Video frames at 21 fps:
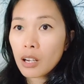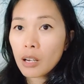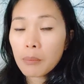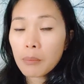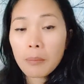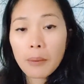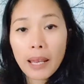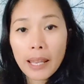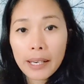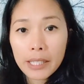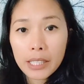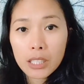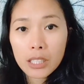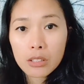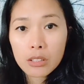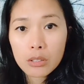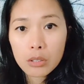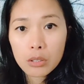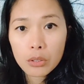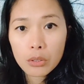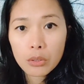planning
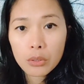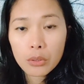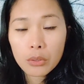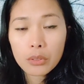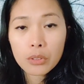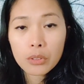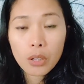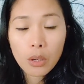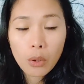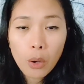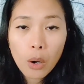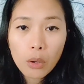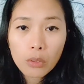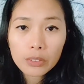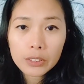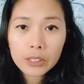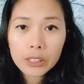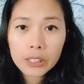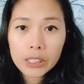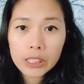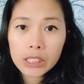to go
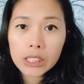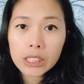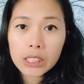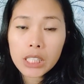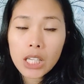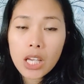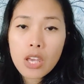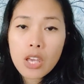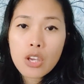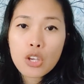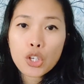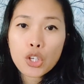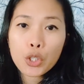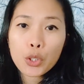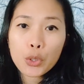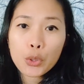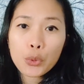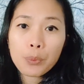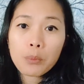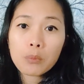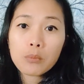overseas,
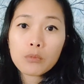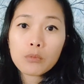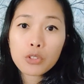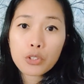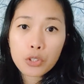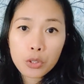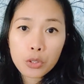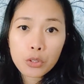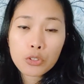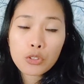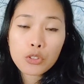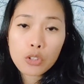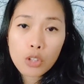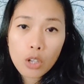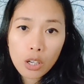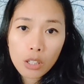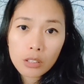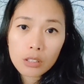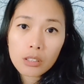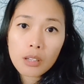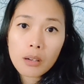you should
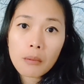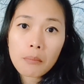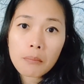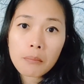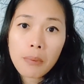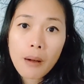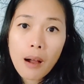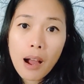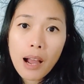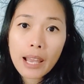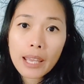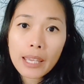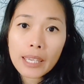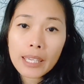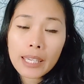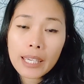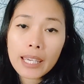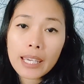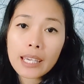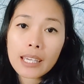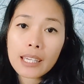not buy
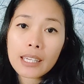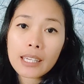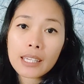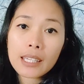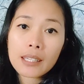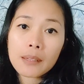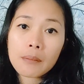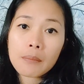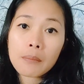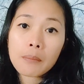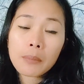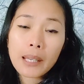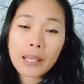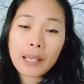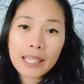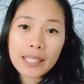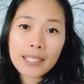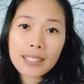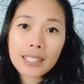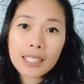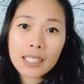a
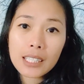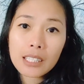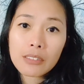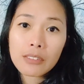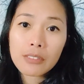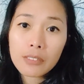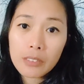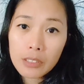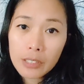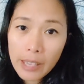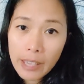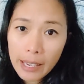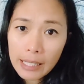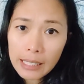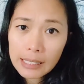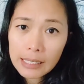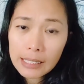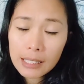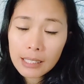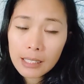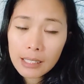plane ticket
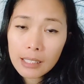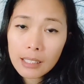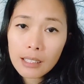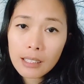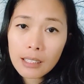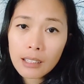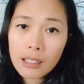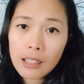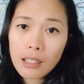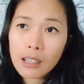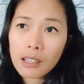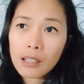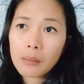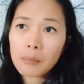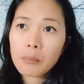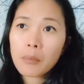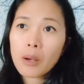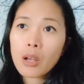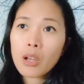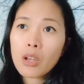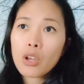yet,
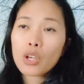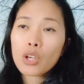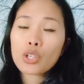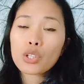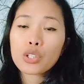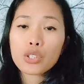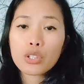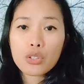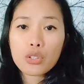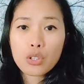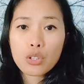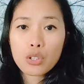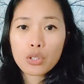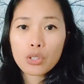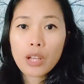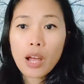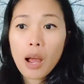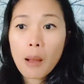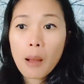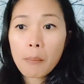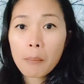you should
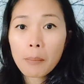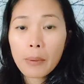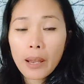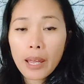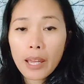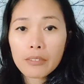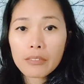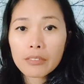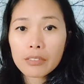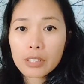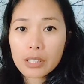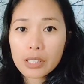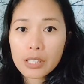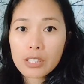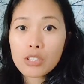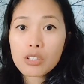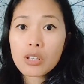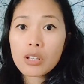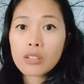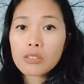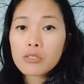apply for
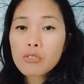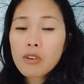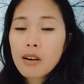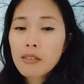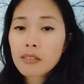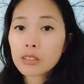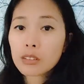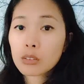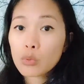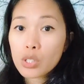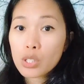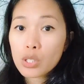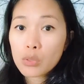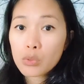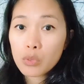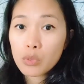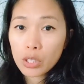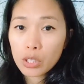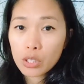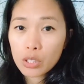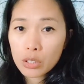this travel
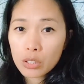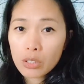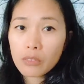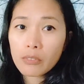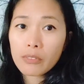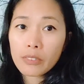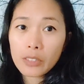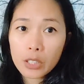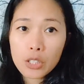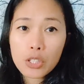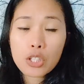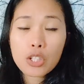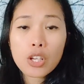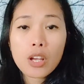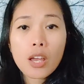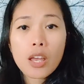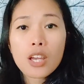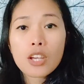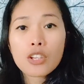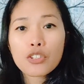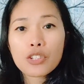restriction first,
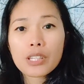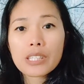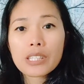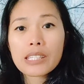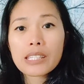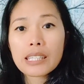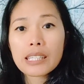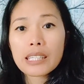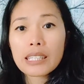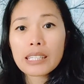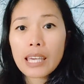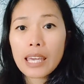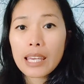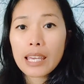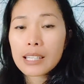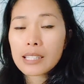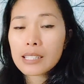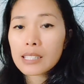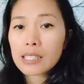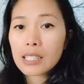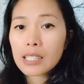just in
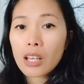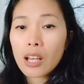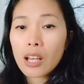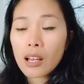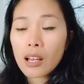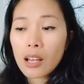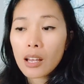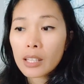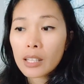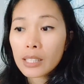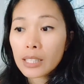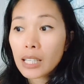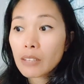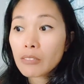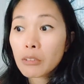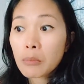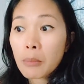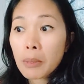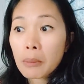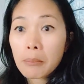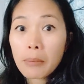case the
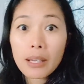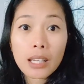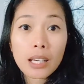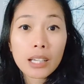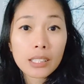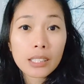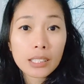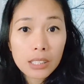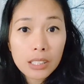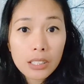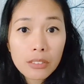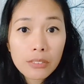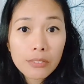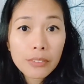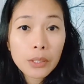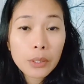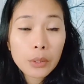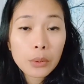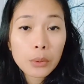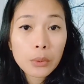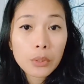government might not give
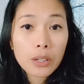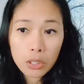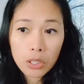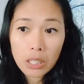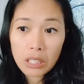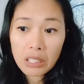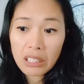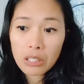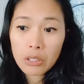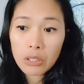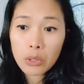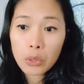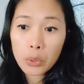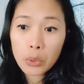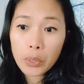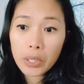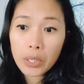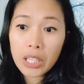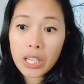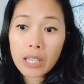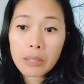you, and then you
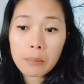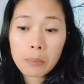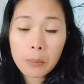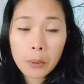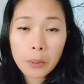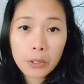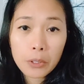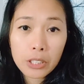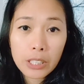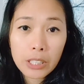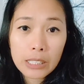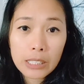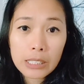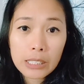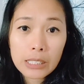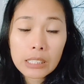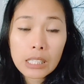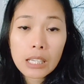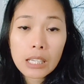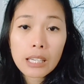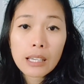already had purchased
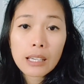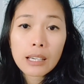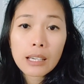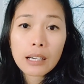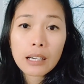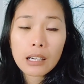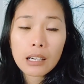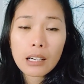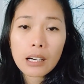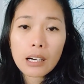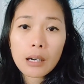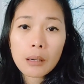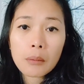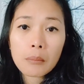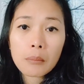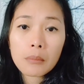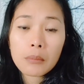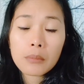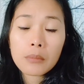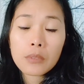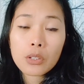
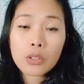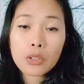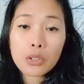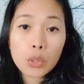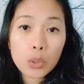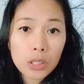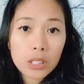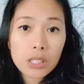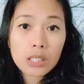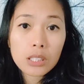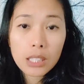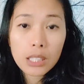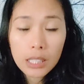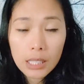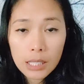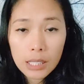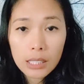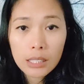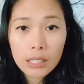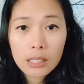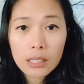your ticket.